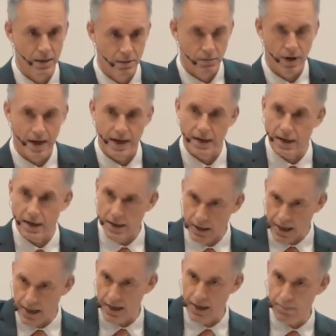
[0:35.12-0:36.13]
right?
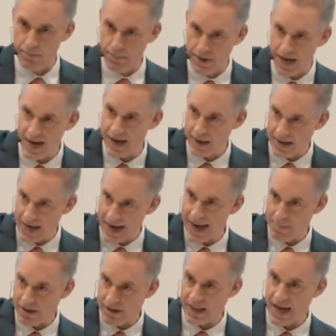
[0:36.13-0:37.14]
And you, you, you
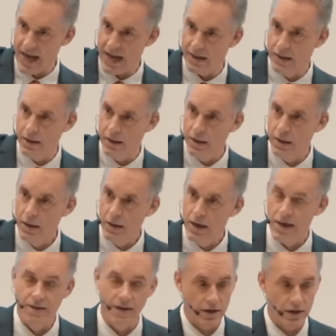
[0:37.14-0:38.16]
aim at that,
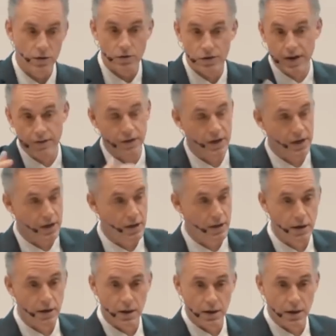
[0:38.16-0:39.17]
and then you use everything you
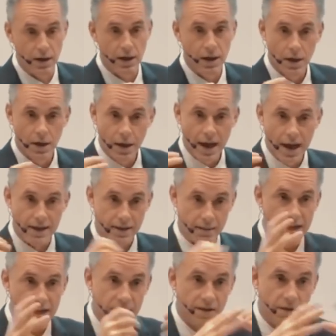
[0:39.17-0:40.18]
learn as a
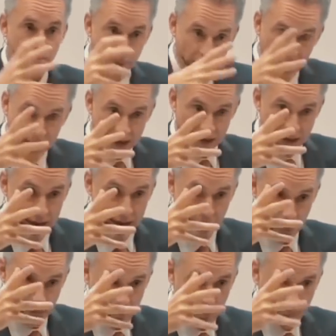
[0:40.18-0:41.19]
means of building that
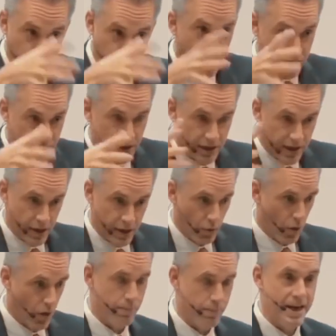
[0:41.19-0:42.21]
person that you
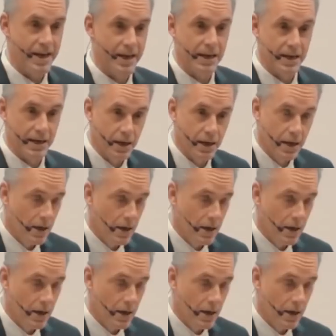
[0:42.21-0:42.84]
want to be. And